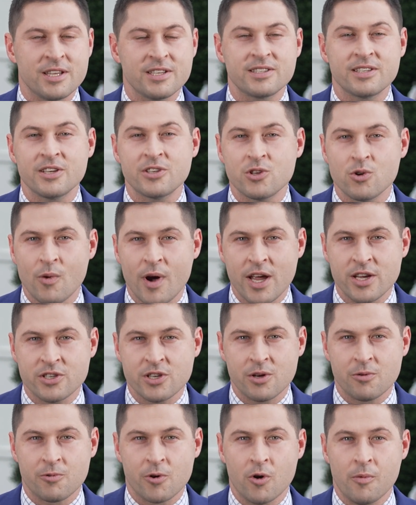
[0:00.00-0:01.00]
the
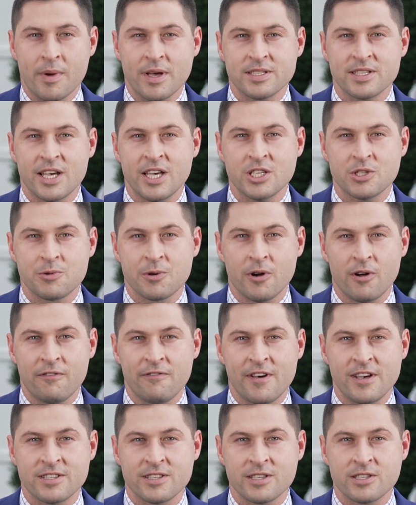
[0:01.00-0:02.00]
Situation Room as Israel
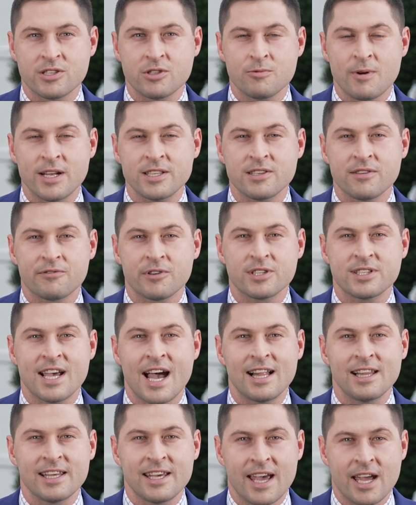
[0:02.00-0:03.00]
faces threats of
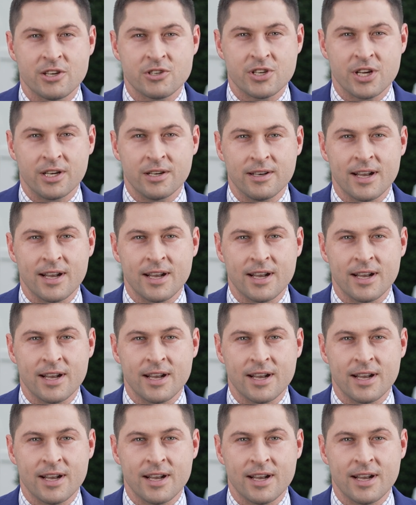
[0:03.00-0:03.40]
retaliation,